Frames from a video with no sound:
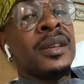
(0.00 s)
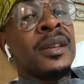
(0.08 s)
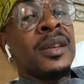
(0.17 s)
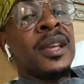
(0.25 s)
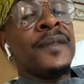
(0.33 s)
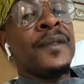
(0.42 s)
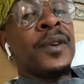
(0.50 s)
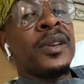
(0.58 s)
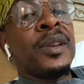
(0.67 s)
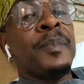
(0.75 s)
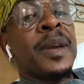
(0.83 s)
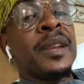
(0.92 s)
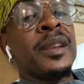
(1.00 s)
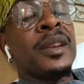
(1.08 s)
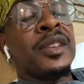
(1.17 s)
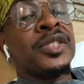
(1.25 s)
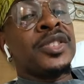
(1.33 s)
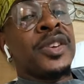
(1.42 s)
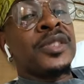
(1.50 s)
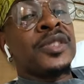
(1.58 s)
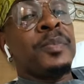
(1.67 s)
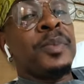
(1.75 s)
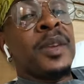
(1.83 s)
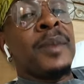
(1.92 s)
If you are depending on the church to
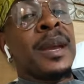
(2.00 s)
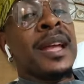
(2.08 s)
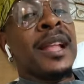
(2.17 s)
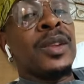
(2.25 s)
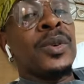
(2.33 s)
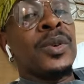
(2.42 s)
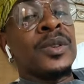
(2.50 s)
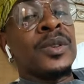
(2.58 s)
pay about that loan,